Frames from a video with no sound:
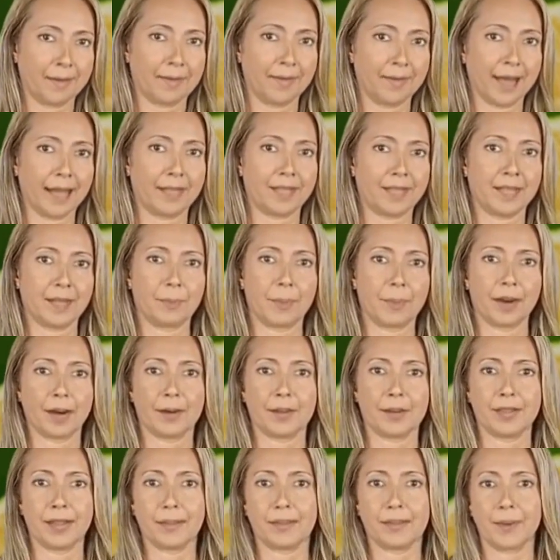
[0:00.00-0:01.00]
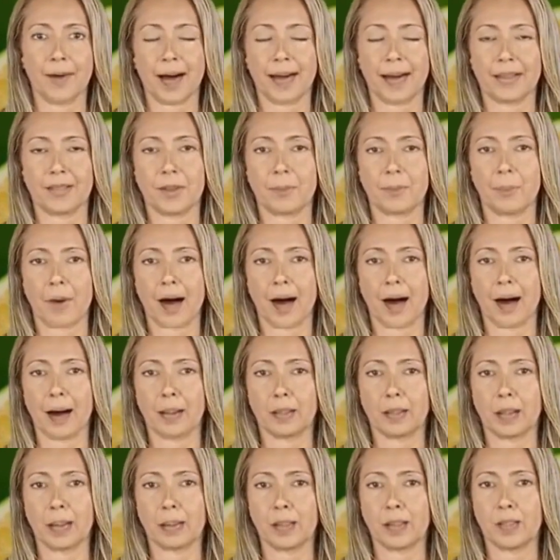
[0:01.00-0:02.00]
This is because it plays a
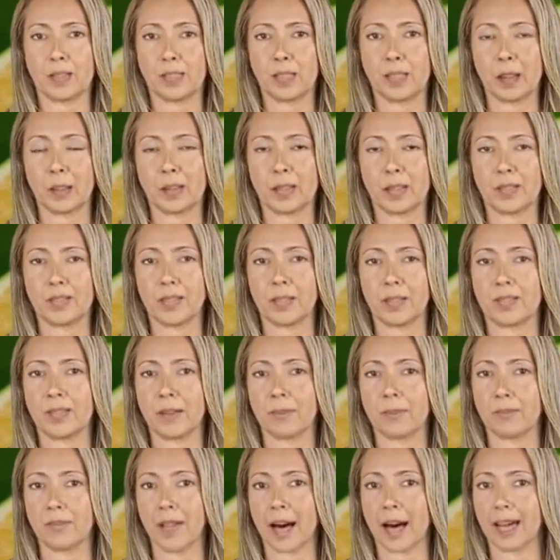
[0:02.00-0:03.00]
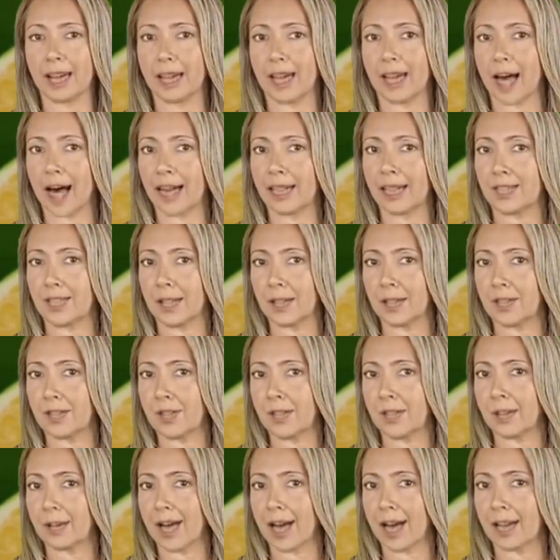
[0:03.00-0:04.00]
part in the synthesis of fatty
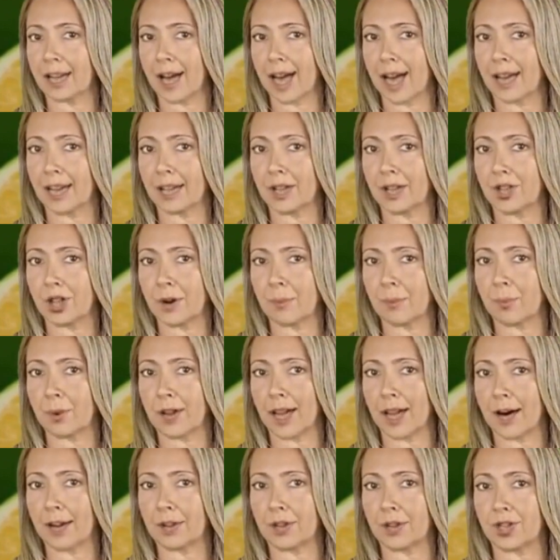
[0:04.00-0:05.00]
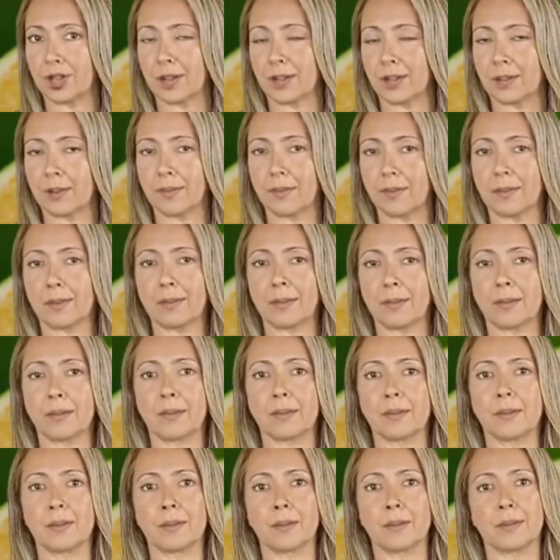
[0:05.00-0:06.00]
acids and energy production.
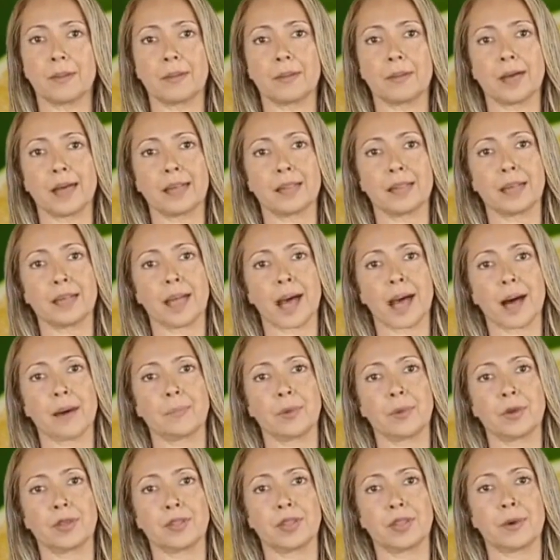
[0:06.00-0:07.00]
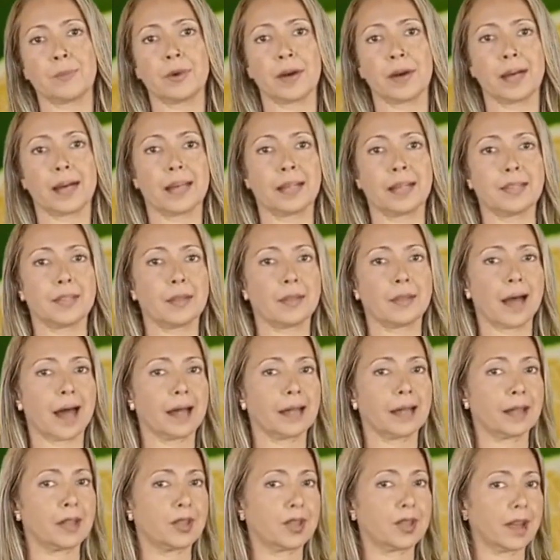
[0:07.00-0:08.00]
It enables the release of
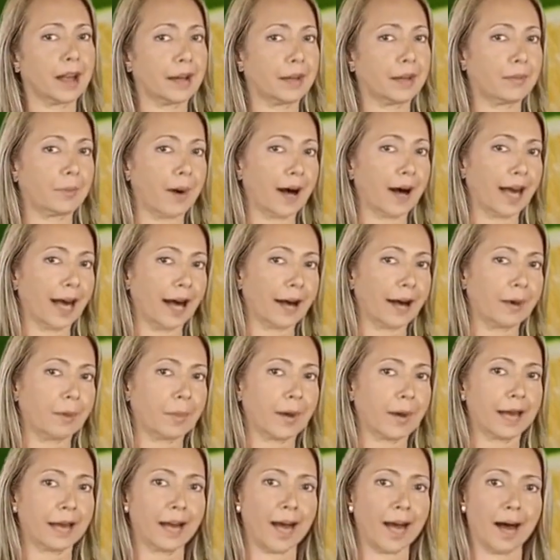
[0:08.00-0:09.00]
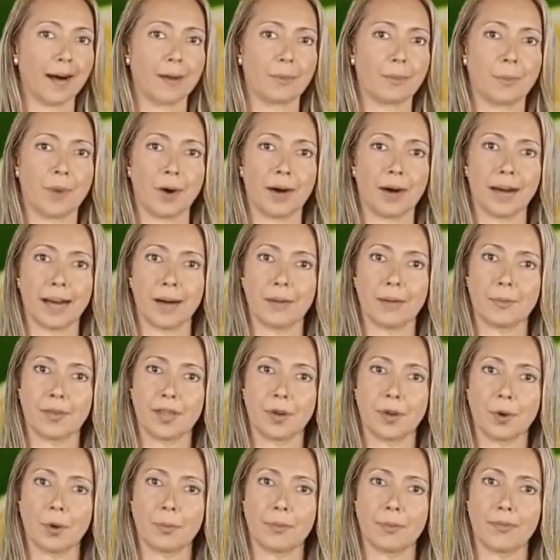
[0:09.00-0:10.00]
energy by helping our body
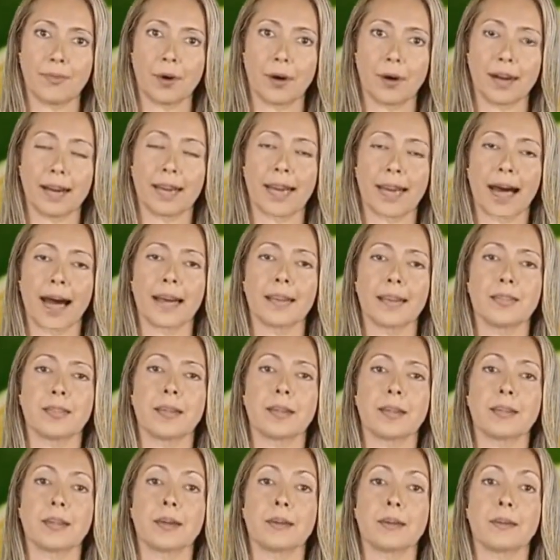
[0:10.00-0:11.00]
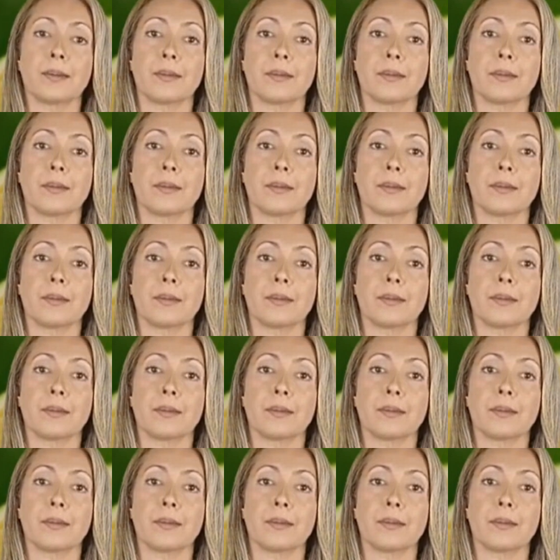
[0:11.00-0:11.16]
absorb folic acid.